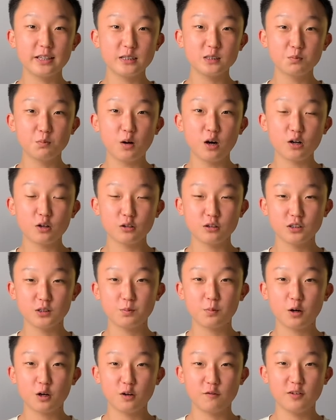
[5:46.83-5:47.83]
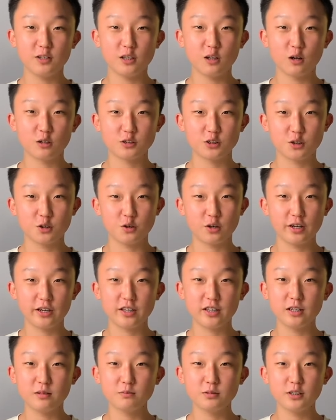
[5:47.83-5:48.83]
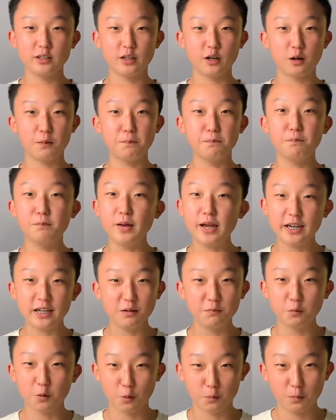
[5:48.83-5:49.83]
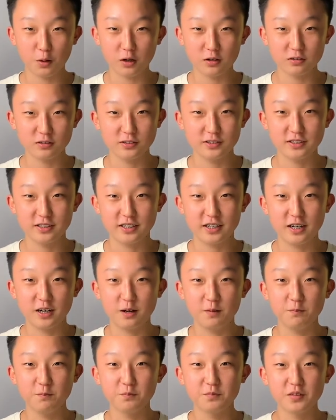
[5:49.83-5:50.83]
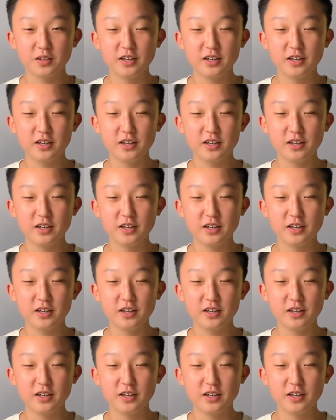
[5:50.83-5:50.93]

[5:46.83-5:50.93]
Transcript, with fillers: this model is part of a larger curriculum, so there are many more models to come.